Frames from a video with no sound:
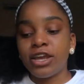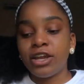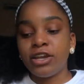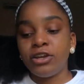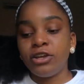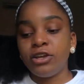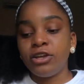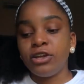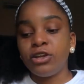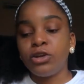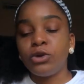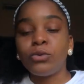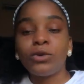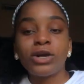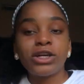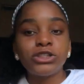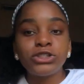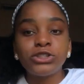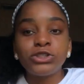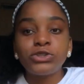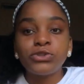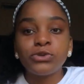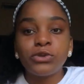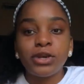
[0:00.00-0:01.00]
any
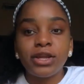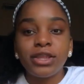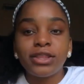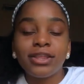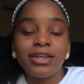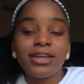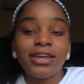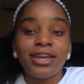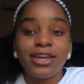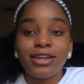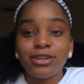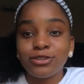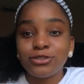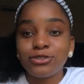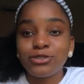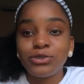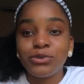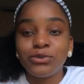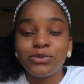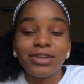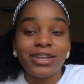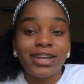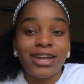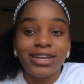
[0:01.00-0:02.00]
questions or anything else
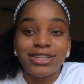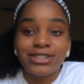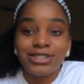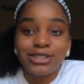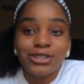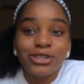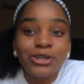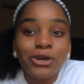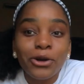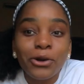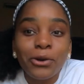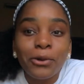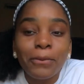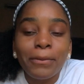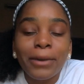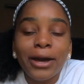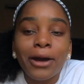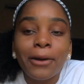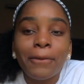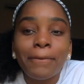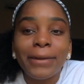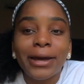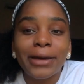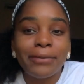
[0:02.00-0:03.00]
you would like to know
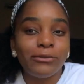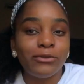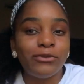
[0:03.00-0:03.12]
about my